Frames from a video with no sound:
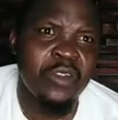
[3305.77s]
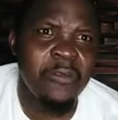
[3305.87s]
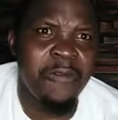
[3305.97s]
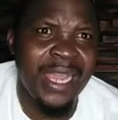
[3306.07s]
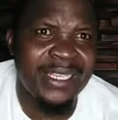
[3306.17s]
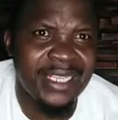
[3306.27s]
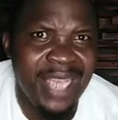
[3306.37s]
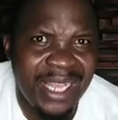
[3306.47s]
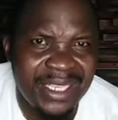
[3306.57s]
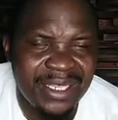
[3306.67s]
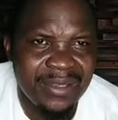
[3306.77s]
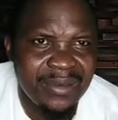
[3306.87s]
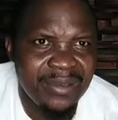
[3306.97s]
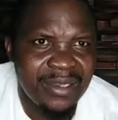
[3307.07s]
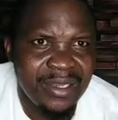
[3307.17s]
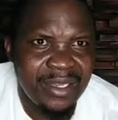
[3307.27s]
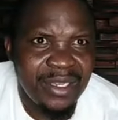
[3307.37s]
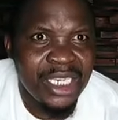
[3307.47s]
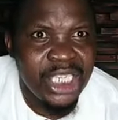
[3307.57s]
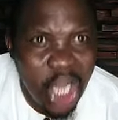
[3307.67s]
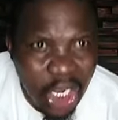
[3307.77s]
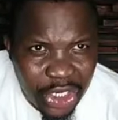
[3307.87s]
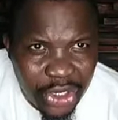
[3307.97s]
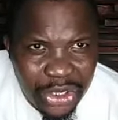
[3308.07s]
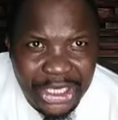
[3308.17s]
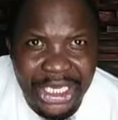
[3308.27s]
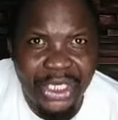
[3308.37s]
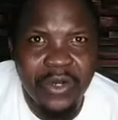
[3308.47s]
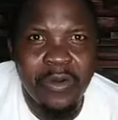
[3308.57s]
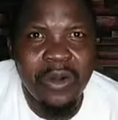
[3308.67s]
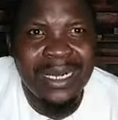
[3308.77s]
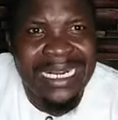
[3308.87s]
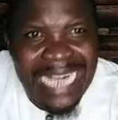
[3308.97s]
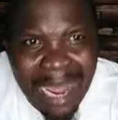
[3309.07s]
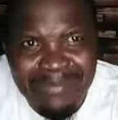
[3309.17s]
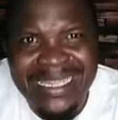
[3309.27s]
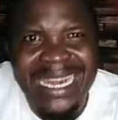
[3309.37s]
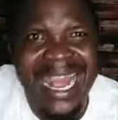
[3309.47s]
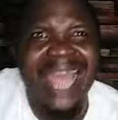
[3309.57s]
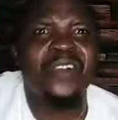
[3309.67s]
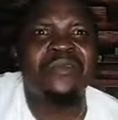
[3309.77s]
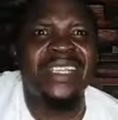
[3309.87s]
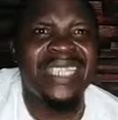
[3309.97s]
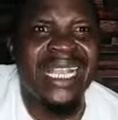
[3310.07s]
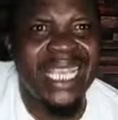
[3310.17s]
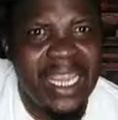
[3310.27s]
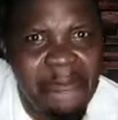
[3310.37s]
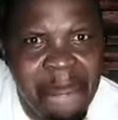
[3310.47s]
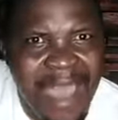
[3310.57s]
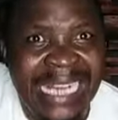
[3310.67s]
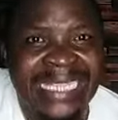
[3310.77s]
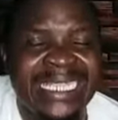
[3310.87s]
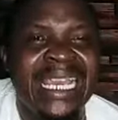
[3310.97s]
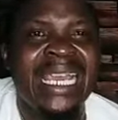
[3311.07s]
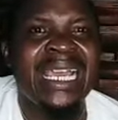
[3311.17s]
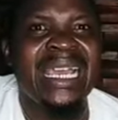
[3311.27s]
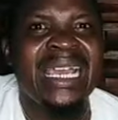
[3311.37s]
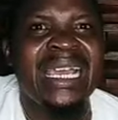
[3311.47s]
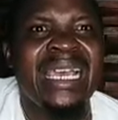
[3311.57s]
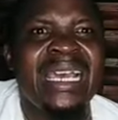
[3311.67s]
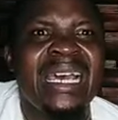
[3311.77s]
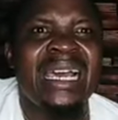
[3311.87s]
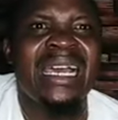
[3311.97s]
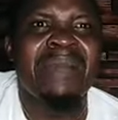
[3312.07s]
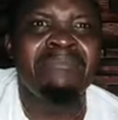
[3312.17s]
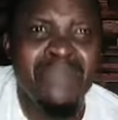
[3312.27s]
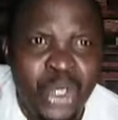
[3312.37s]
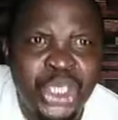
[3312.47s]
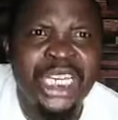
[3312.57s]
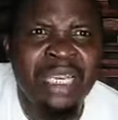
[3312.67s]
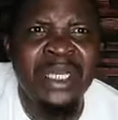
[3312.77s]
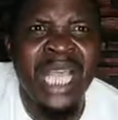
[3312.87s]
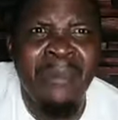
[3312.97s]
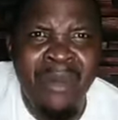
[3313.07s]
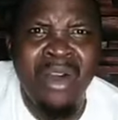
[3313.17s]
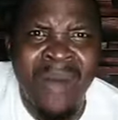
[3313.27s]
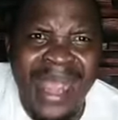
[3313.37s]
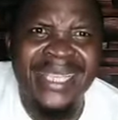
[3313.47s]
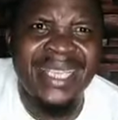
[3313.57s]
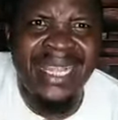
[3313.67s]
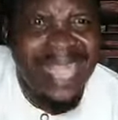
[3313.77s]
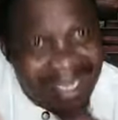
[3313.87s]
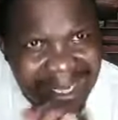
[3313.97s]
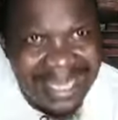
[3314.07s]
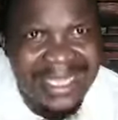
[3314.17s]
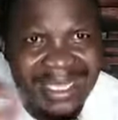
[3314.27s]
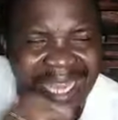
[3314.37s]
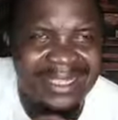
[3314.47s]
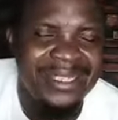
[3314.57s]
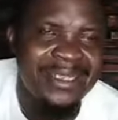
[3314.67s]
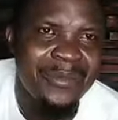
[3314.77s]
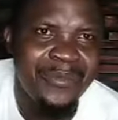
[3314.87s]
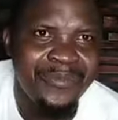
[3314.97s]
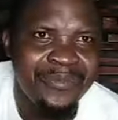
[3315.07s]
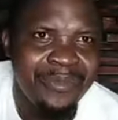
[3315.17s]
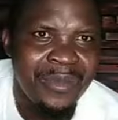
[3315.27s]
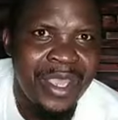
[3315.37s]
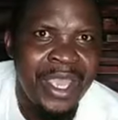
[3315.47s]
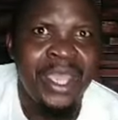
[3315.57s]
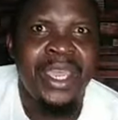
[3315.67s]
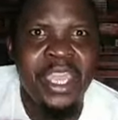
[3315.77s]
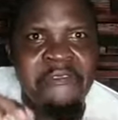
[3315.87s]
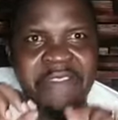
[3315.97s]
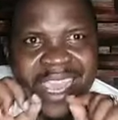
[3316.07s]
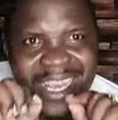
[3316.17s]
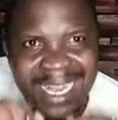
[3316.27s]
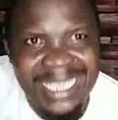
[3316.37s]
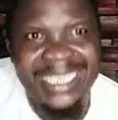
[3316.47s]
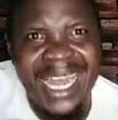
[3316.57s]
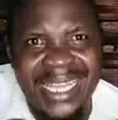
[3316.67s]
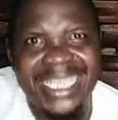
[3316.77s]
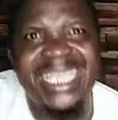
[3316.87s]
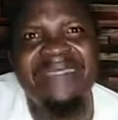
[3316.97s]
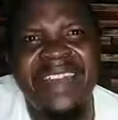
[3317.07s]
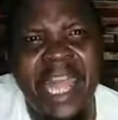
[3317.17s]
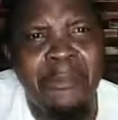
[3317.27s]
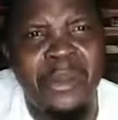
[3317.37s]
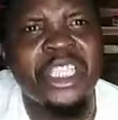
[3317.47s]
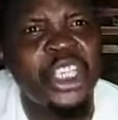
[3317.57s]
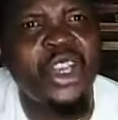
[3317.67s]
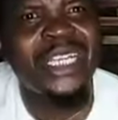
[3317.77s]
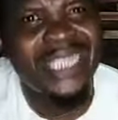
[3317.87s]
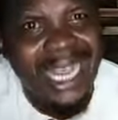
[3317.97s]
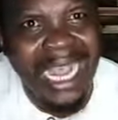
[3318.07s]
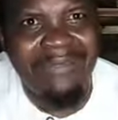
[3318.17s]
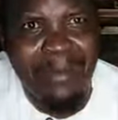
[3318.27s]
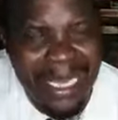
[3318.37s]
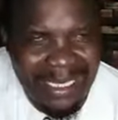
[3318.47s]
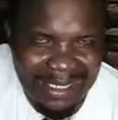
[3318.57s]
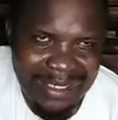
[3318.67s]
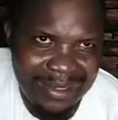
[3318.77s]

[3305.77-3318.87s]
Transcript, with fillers: to fight a church. Don't use it to grab the land of the church. In fact, Muslims are more wiser than Christians. If a Christian is given a position in the government,